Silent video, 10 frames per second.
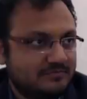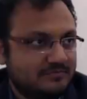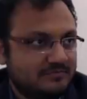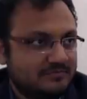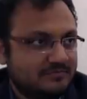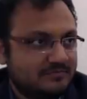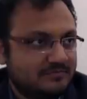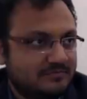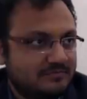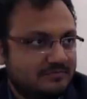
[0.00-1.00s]

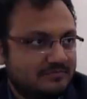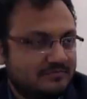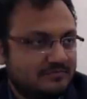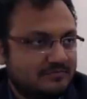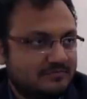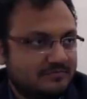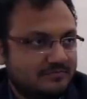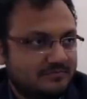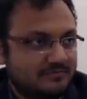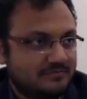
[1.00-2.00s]

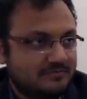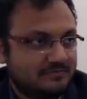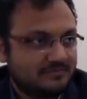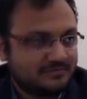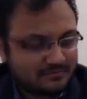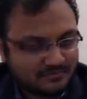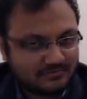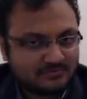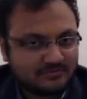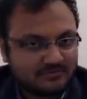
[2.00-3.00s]

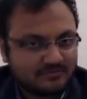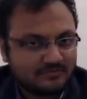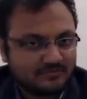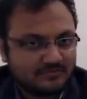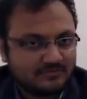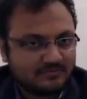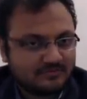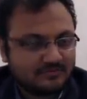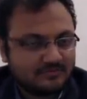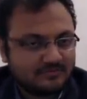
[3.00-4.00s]

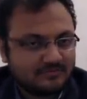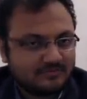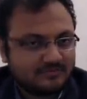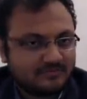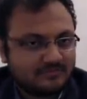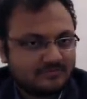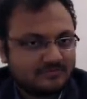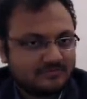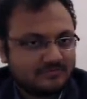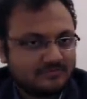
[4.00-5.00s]

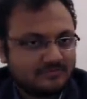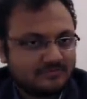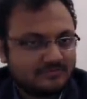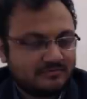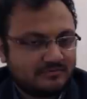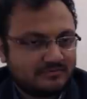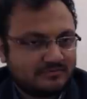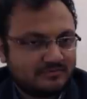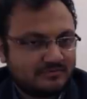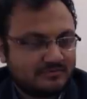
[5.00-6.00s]

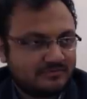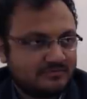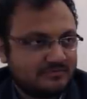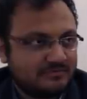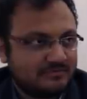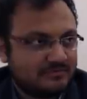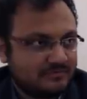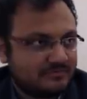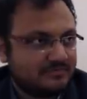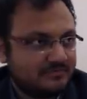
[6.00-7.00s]

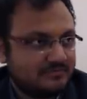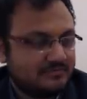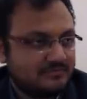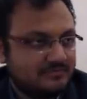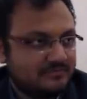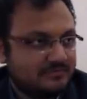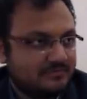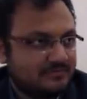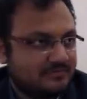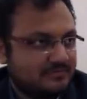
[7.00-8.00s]
No words are spoken by the person on screen.